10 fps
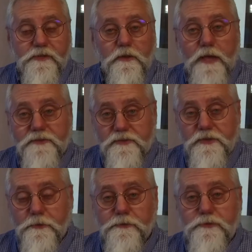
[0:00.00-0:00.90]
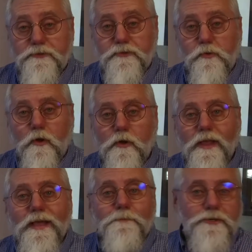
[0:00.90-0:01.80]
classes here at the school,
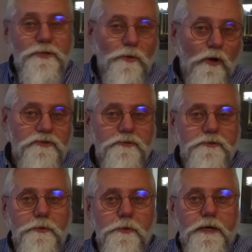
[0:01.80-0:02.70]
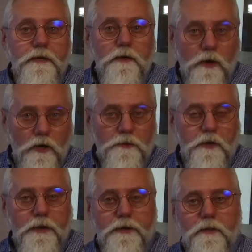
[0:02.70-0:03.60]
but you're also doing
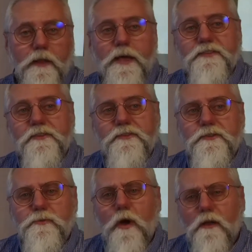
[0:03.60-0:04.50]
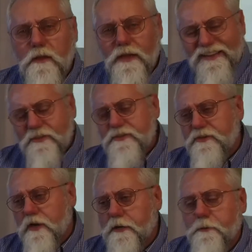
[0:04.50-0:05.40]
online classes as well. Let's
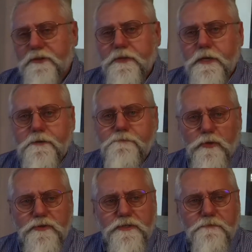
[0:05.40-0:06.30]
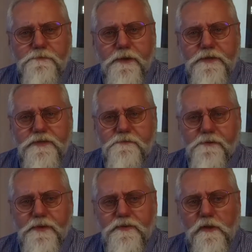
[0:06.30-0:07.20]
talk about the in-person,
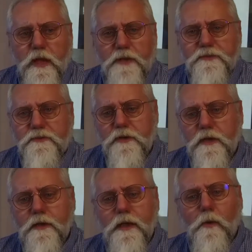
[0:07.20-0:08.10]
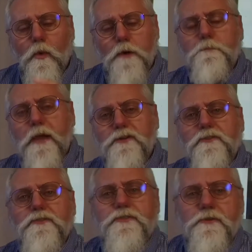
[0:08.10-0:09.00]
face-to-face classes. What
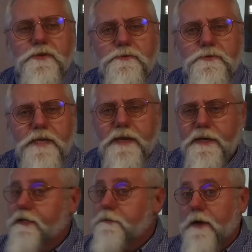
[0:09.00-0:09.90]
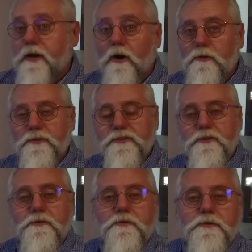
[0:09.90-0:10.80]
measures are you taking to make all the
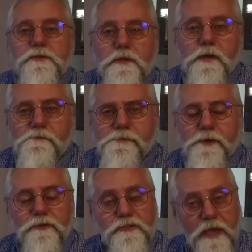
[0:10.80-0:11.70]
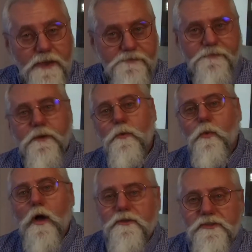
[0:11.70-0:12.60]
students feel safe
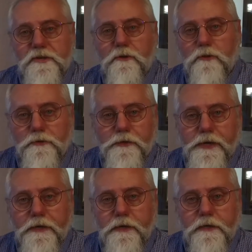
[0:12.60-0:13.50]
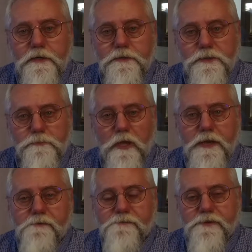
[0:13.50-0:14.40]
while still learning uh, to
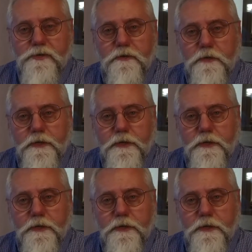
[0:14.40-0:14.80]
play efficiently?